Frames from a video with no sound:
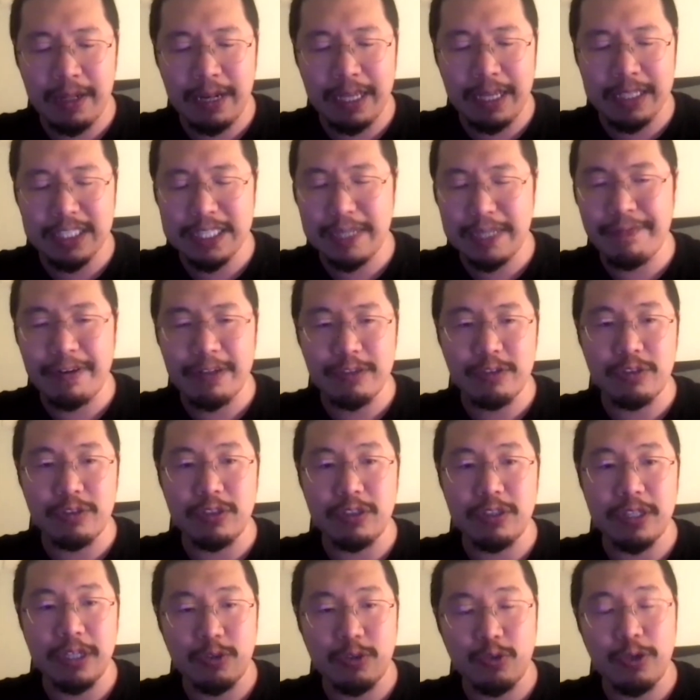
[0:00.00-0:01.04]
step
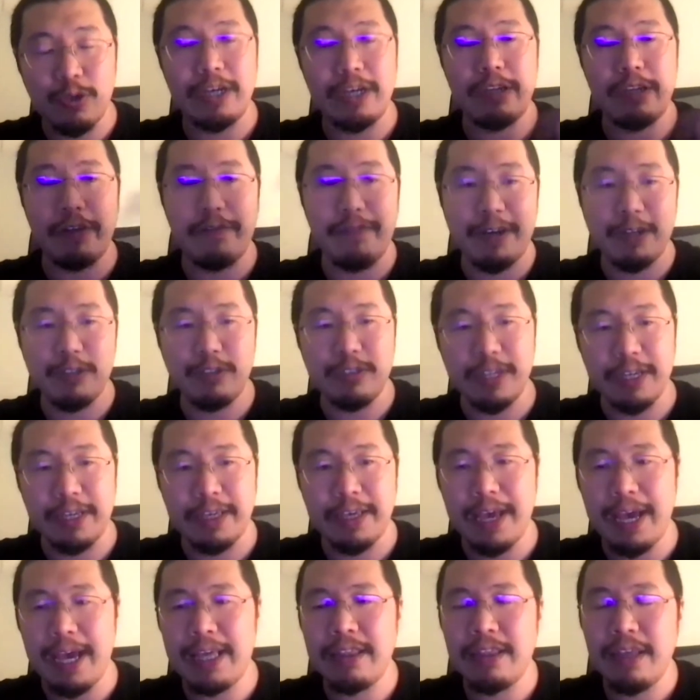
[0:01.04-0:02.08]
functions trigger your function
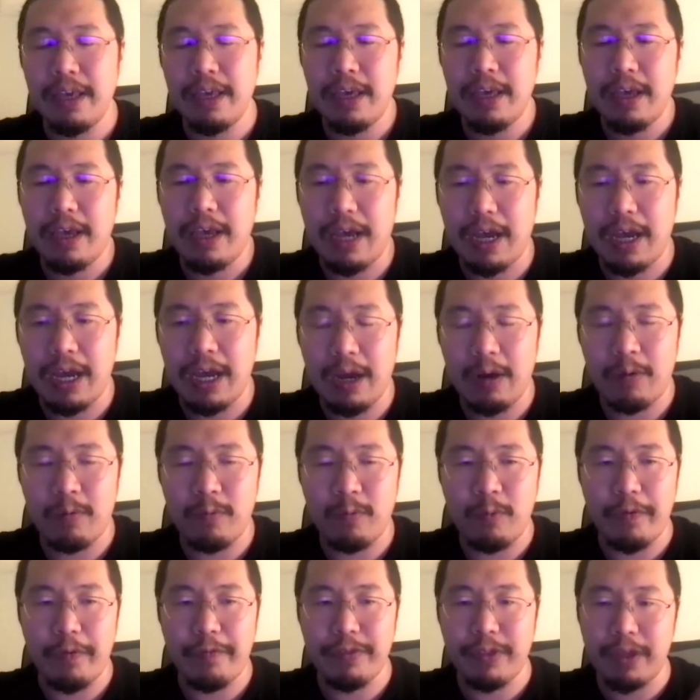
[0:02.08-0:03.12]
again
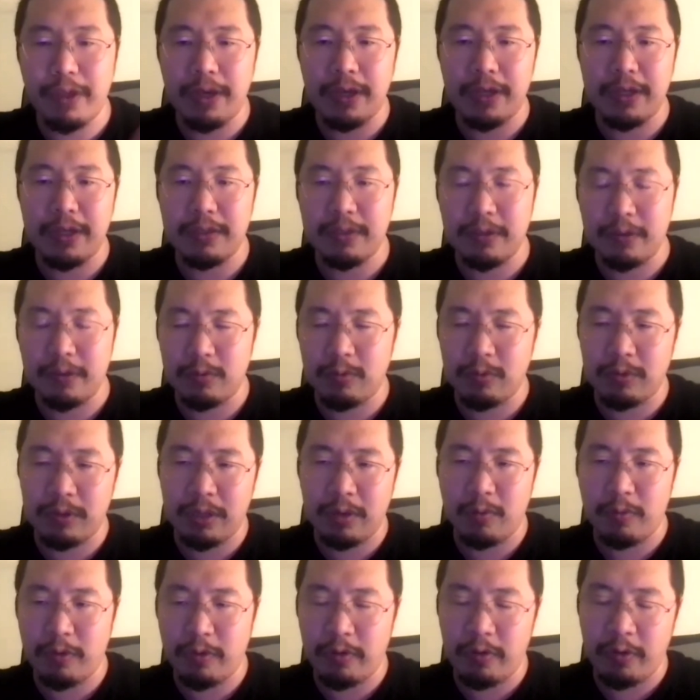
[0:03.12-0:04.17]
with
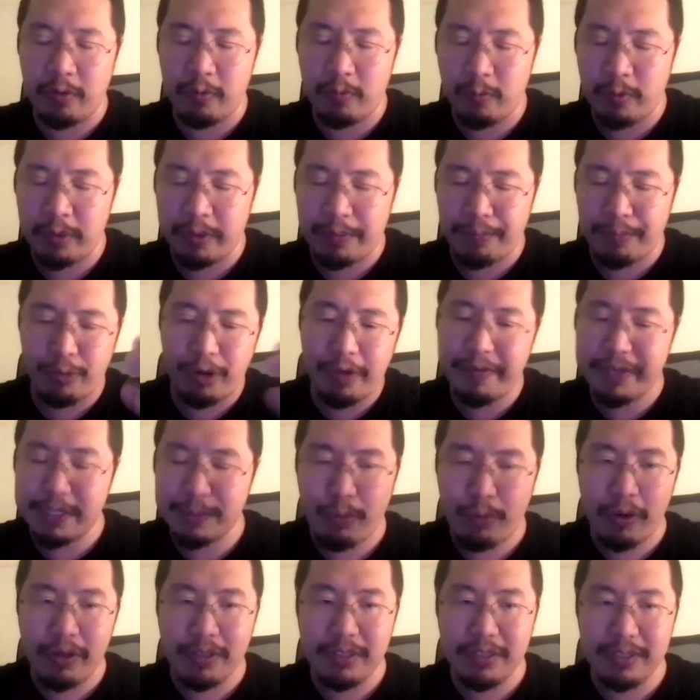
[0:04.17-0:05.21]
the previous
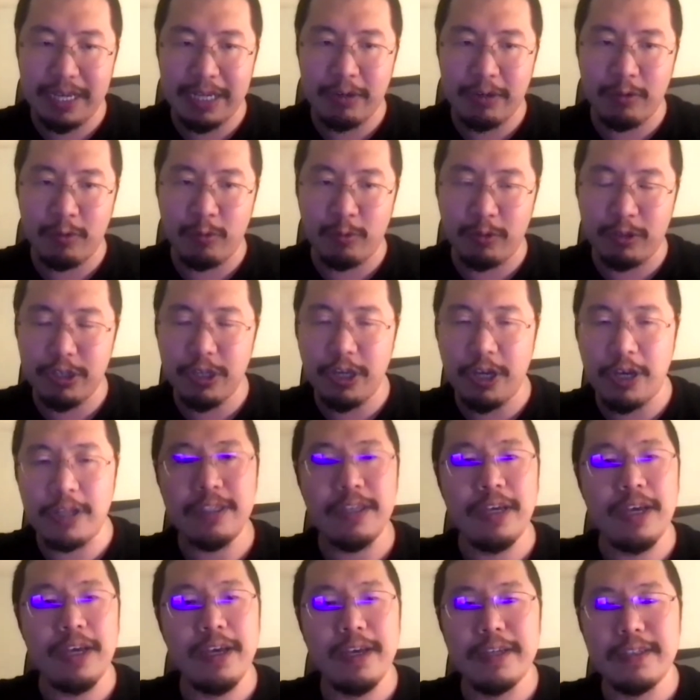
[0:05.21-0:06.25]
pointer that you
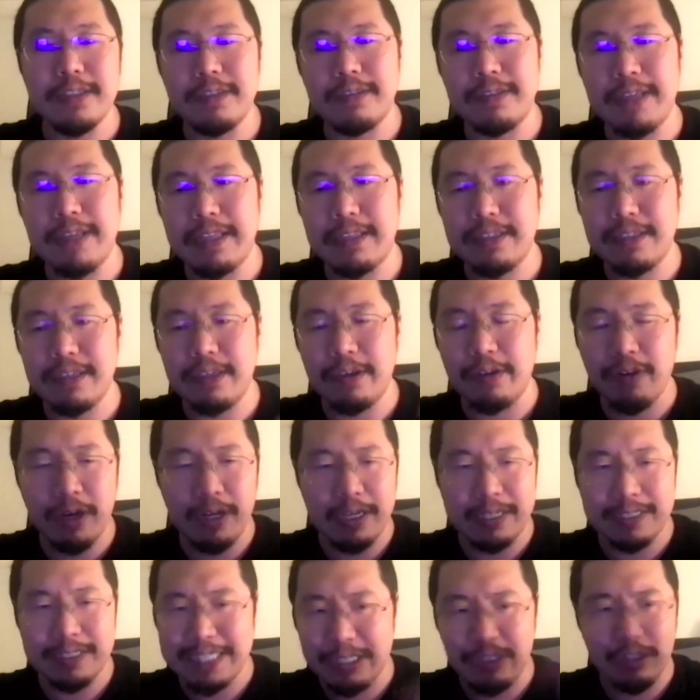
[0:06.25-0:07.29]
returned, so that you
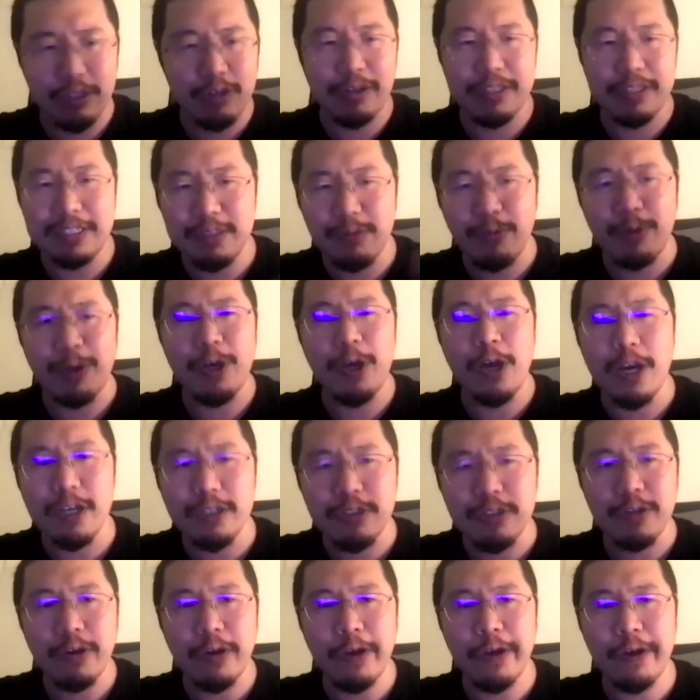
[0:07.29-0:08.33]
essentially got this
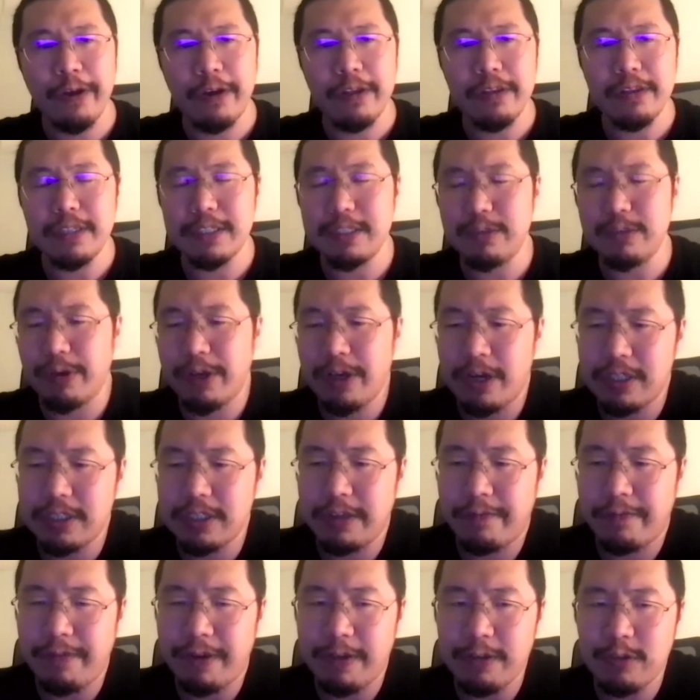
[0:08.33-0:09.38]
recursion going on, this
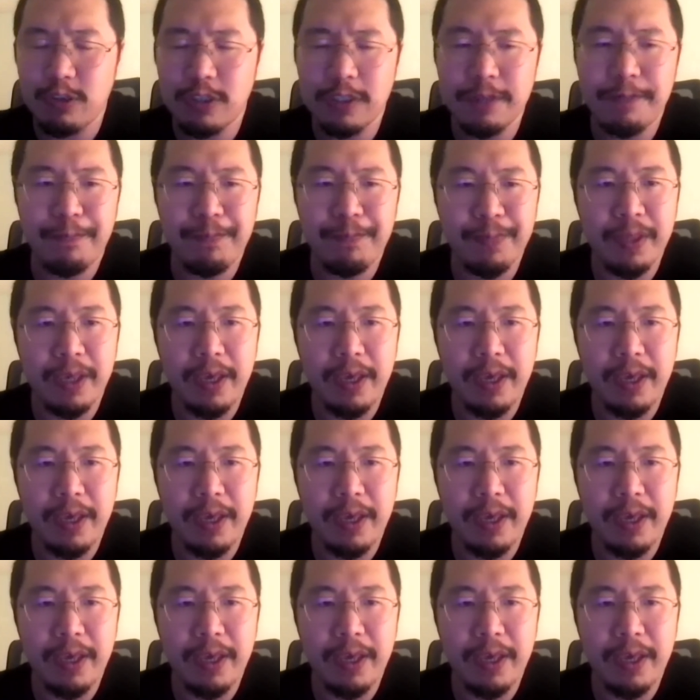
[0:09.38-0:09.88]
recursive function.